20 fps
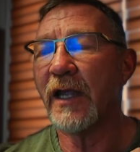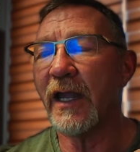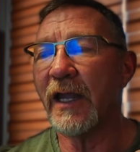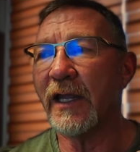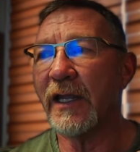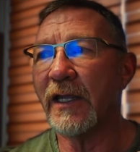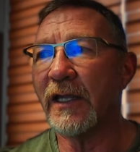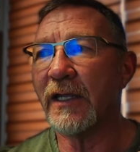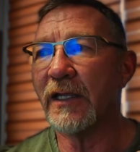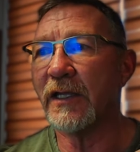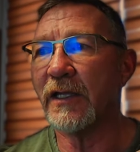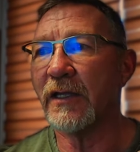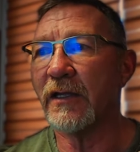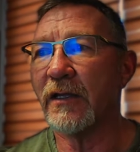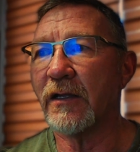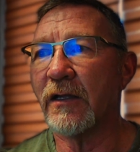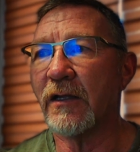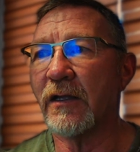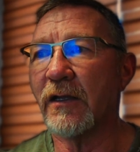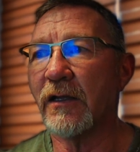a
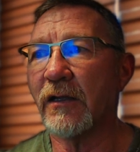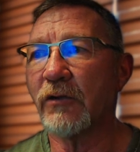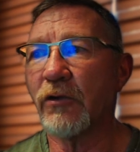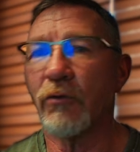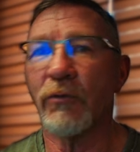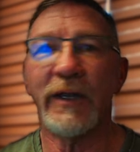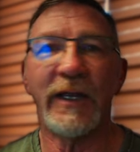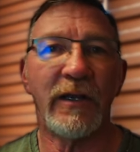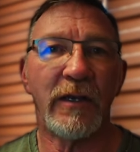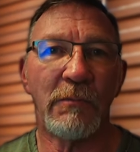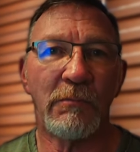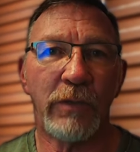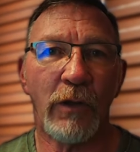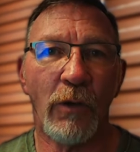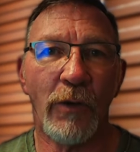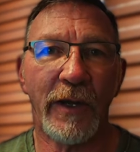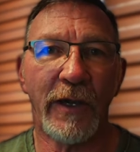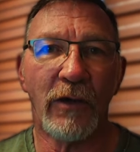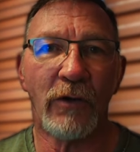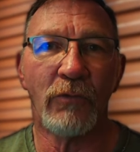uh, Korean
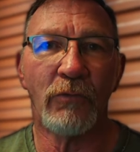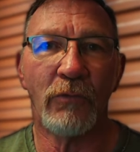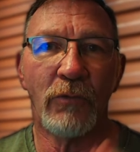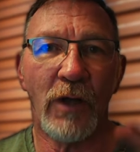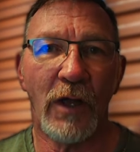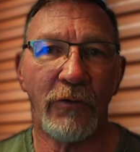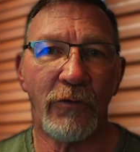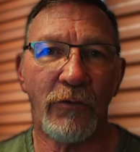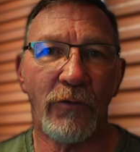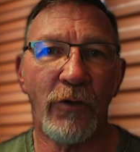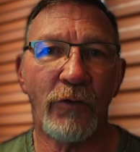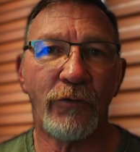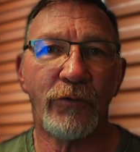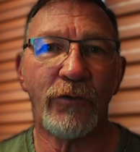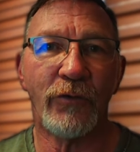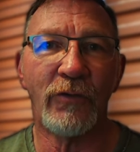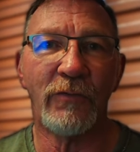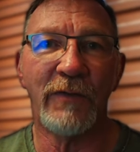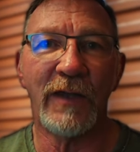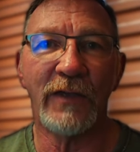employer under
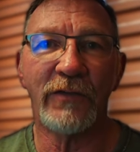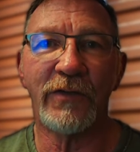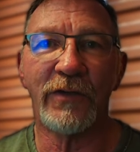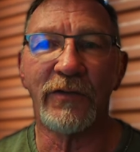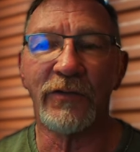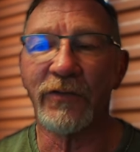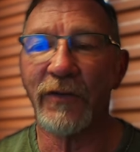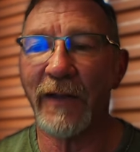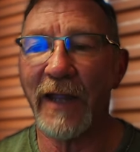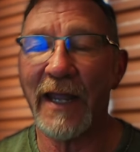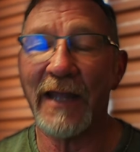those two visas.